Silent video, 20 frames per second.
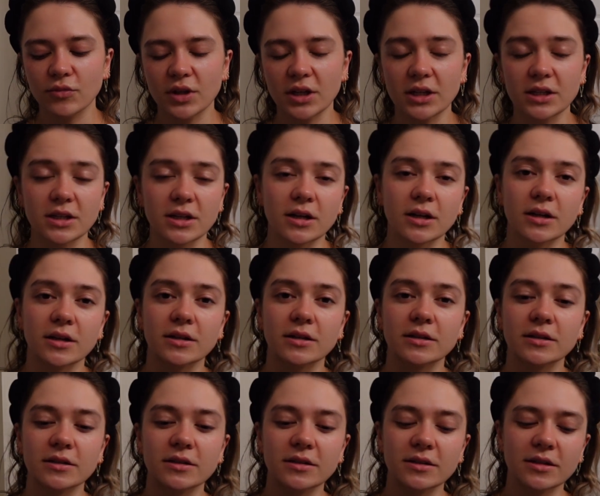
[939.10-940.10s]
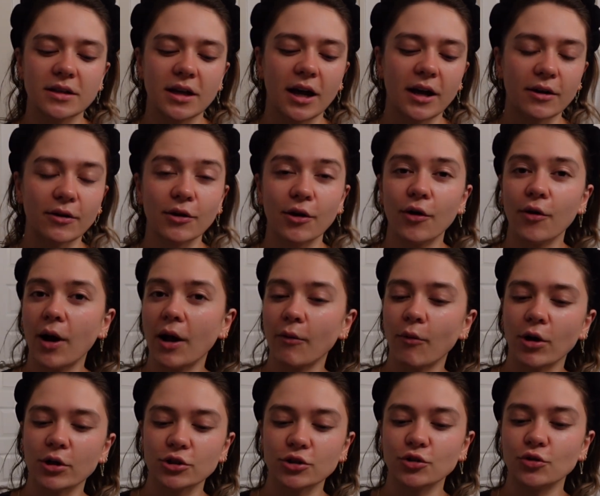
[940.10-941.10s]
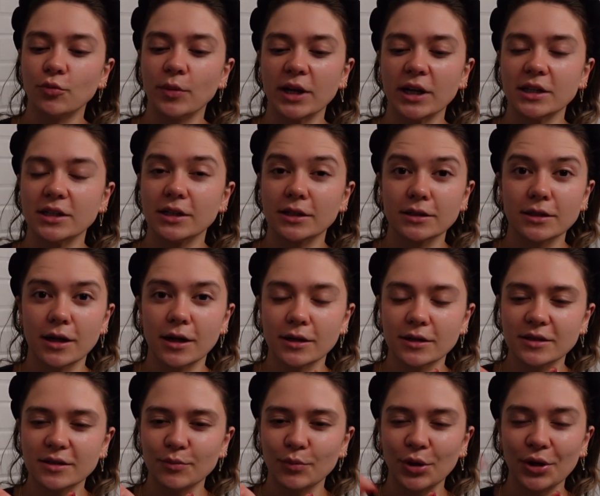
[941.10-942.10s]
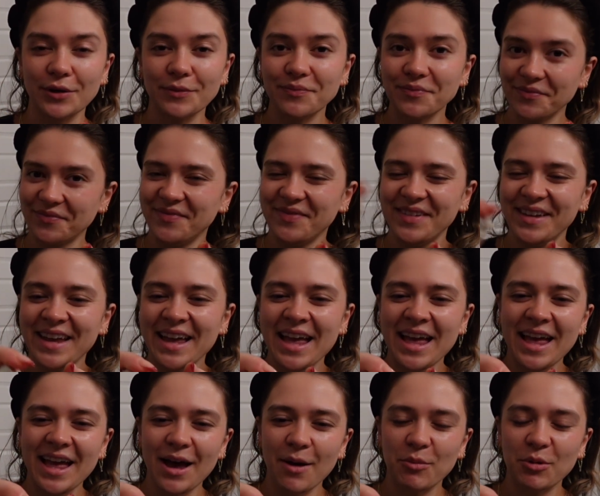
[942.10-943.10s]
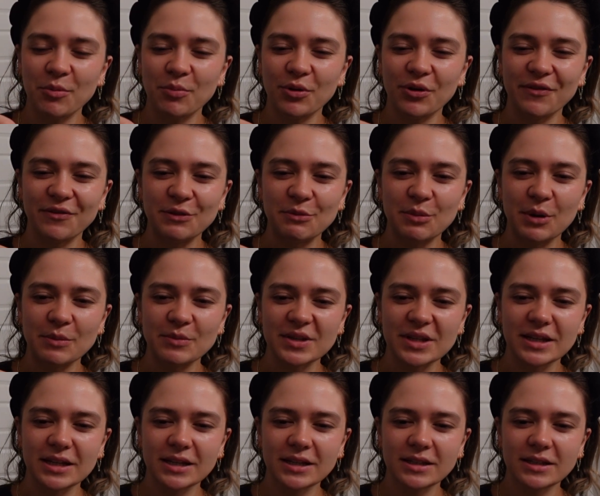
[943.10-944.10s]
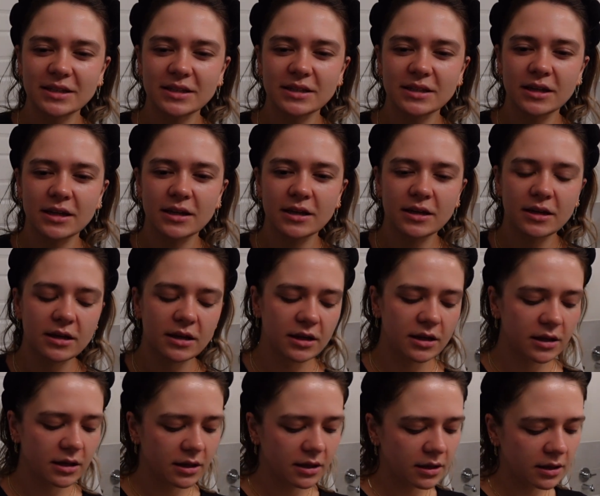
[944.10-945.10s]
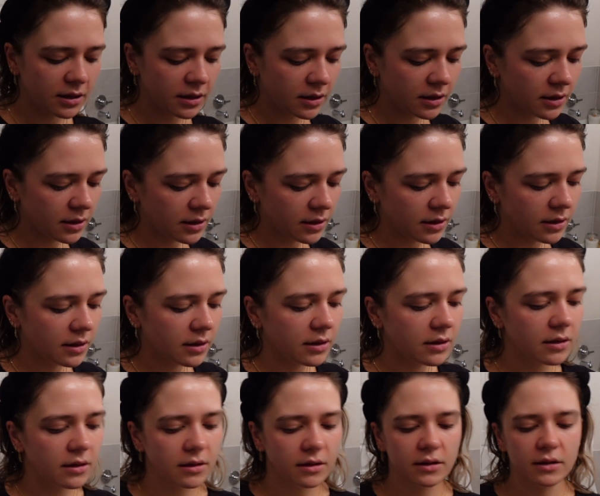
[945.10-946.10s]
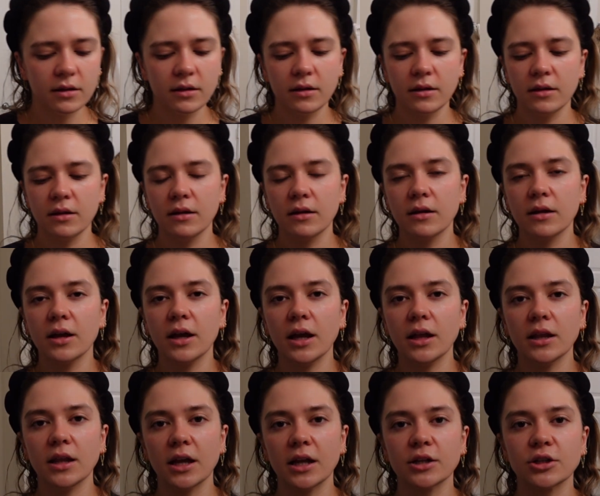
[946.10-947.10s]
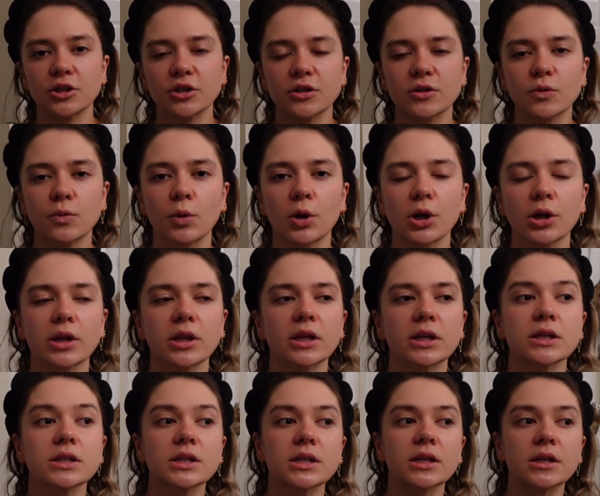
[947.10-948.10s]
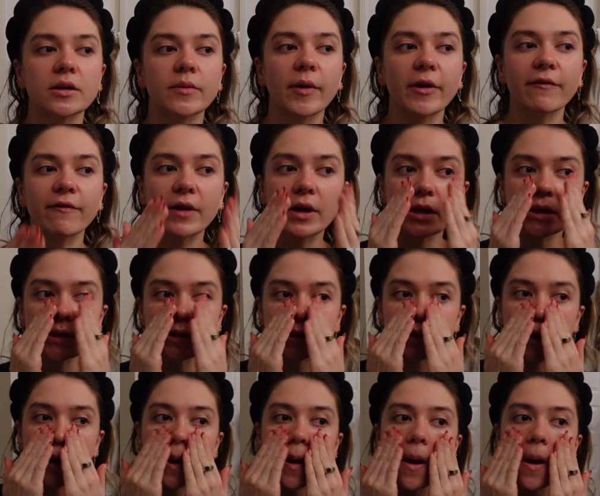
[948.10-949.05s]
it's because, I don't know, I watched too many TikToks, but I'm gonna put a few pumps of this and then just work this into my face.